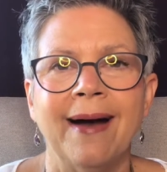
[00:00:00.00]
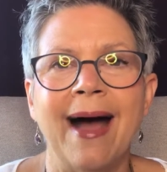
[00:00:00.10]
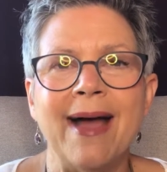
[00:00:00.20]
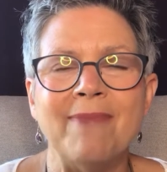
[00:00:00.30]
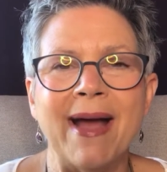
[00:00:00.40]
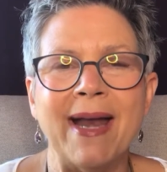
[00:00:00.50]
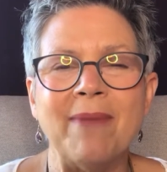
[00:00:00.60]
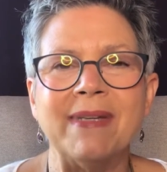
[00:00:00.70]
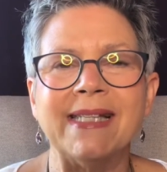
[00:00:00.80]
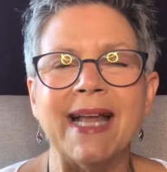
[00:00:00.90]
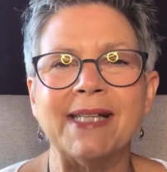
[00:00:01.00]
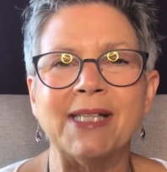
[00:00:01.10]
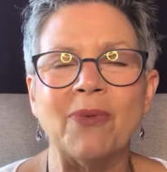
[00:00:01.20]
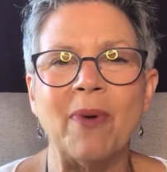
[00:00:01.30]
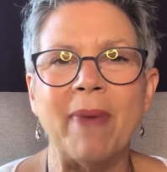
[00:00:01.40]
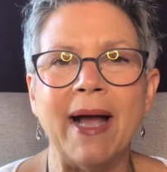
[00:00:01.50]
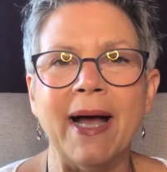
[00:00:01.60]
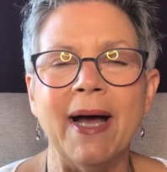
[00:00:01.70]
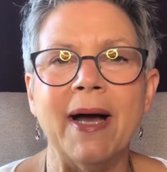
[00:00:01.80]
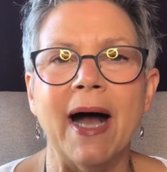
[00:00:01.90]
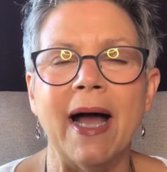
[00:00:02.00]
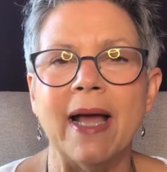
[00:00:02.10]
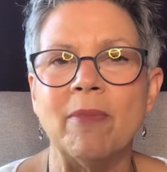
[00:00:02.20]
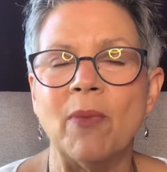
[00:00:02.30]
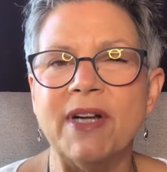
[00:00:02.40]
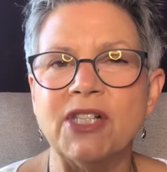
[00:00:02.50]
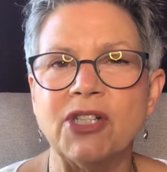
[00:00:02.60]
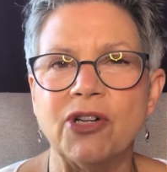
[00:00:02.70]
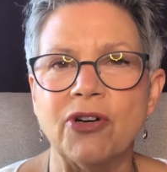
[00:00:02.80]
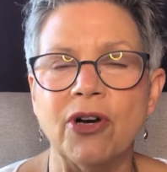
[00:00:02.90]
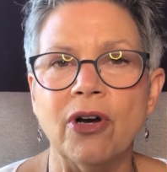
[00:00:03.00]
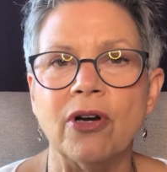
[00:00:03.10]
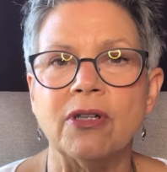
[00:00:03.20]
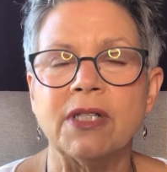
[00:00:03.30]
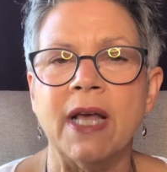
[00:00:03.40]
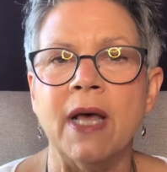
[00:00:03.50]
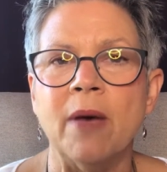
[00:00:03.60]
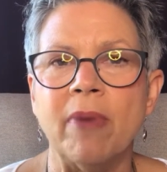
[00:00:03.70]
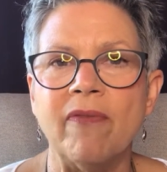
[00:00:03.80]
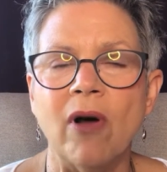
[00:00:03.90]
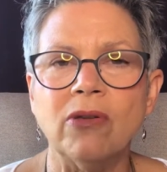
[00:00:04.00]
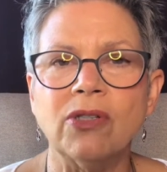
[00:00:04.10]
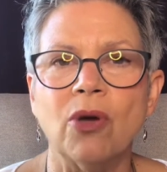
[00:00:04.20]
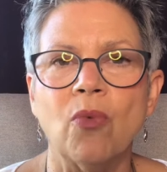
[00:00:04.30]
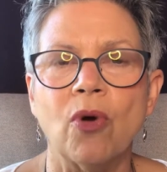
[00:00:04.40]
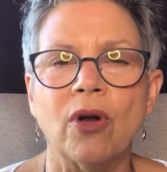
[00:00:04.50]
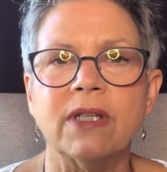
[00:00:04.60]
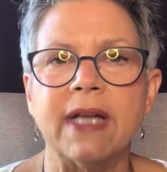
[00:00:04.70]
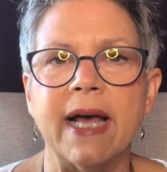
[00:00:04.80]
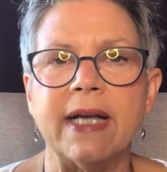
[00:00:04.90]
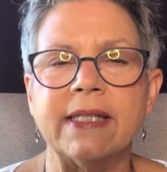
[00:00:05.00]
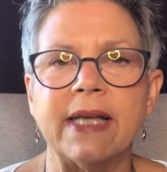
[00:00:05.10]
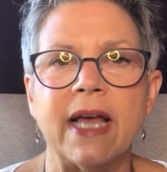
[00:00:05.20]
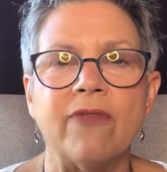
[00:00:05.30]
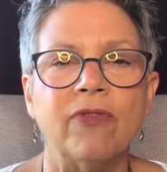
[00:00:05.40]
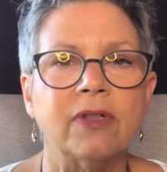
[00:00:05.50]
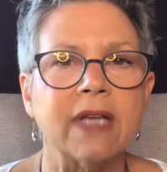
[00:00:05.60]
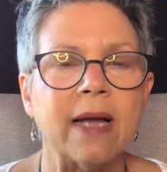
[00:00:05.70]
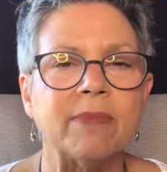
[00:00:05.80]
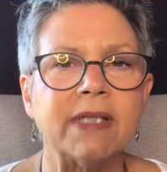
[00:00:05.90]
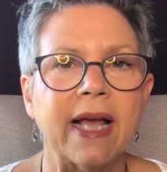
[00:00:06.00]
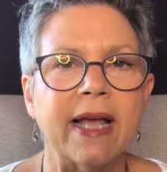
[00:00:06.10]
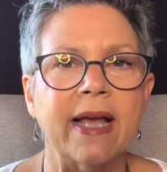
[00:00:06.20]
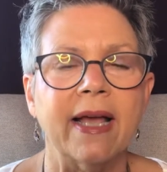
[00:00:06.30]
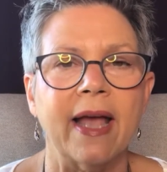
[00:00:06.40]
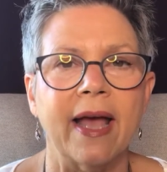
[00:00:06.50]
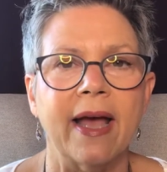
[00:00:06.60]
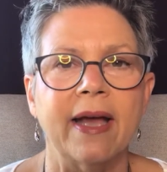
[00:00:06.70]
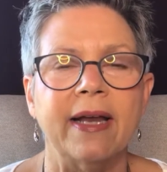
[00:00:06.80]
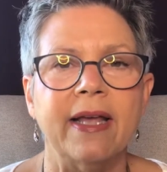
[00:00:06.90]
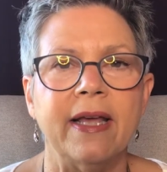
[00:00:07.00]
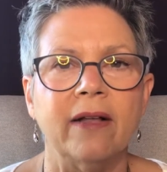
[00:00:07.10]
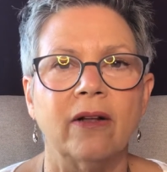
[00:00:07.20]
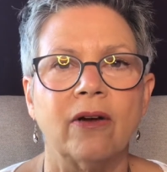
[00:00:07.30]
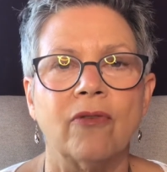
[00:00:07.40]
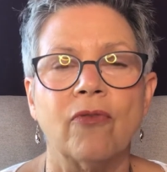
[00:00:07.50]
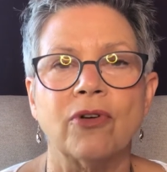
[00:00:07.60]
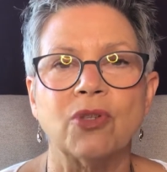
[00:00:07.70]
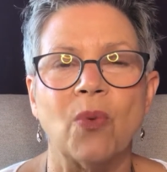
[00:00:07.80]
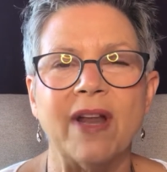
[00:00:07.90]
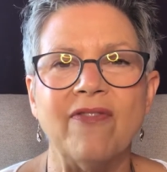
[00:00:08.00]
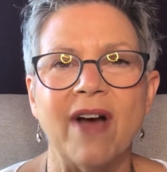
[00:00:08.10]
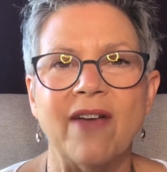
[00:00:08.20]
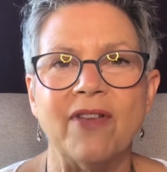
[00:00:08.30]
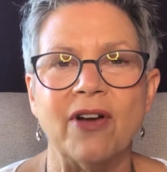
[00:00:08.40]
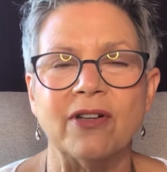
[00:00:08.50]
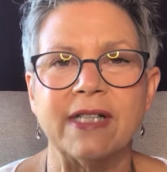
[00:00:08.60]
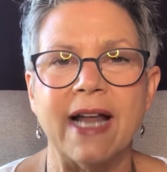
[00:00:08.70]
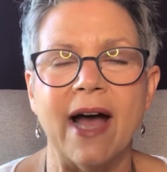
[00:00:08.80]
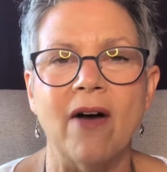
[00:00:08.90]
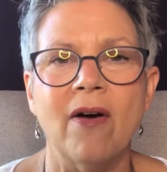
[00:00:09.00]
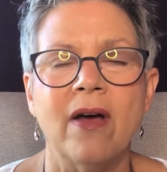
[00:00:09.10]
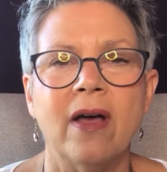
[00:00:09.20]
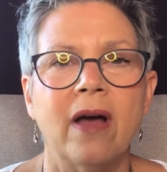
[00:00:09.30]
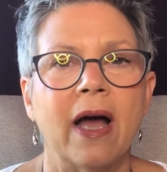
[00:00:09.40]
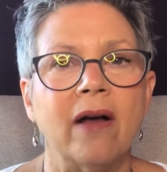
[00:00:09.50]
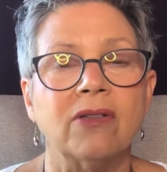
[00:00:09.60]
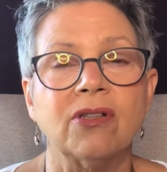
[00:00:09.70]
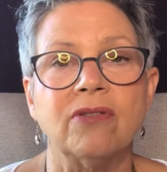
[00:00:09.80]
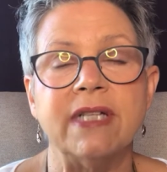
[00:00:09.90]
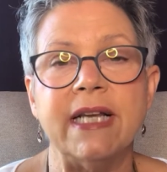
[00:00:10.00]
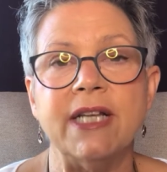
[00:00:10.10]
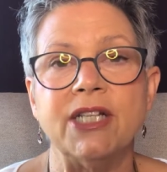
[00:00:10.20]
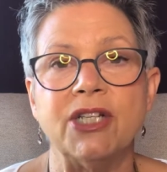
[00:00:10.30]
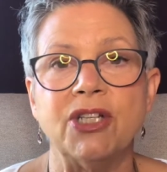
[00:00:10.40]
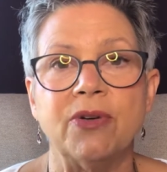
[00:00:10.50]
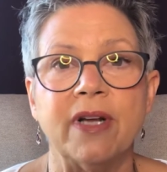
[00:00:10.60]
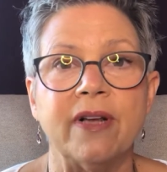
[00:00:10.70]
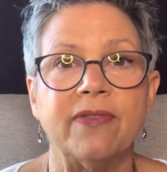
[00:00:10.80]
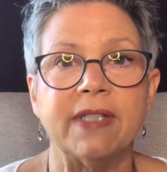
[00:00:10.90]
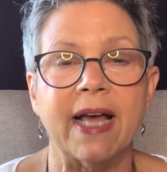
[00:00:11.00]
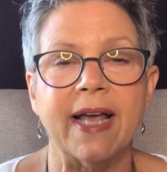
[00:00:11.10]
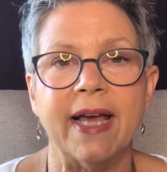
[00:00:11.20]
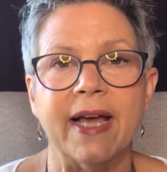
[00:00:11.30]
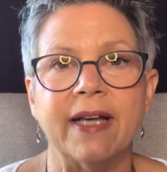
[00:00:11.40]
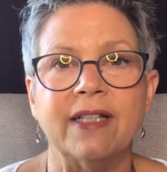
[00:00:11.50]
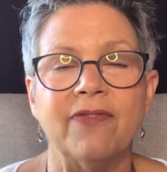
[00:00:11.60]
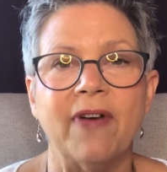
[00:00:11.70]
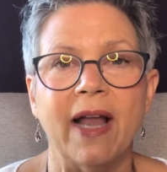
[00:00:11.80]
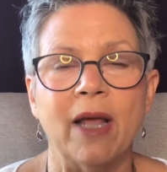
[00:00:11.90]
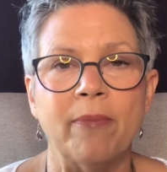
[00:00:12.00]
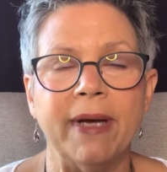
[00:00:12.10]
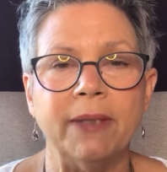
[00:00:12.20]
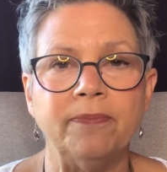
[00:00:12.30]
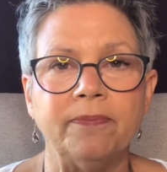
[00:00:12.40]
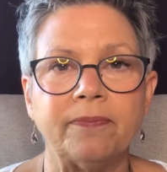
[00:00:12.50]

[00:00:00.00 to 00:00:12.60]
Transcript: Hi, my name is Nancy Rebecca. I am a registered nurse, but I've also worked as a full-time psychic and healer for 25 years now. I also teach intuitive psychic development.